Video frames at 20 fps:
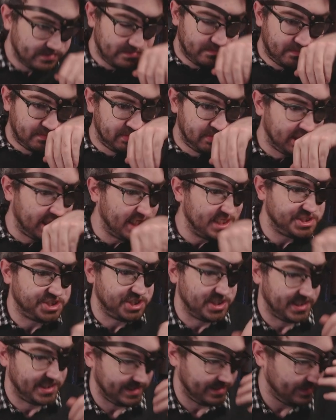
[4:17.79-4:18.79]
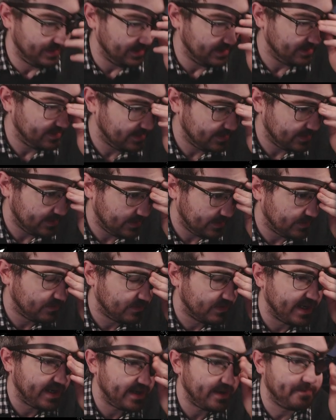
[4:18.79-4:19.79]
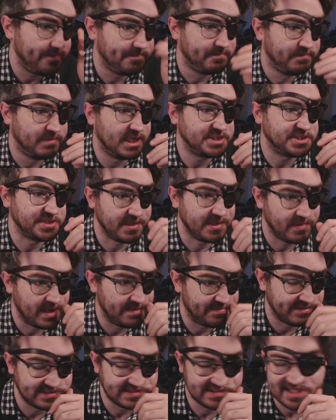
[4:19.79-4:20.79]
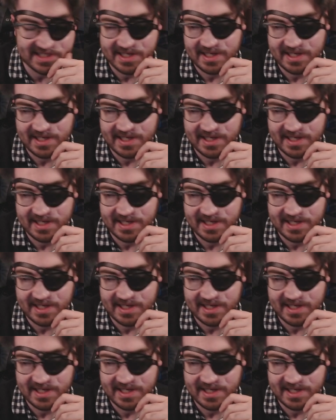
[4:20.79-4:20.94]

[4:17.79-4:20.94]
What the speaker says: bludgeoning, right? Bludgeoning weapons.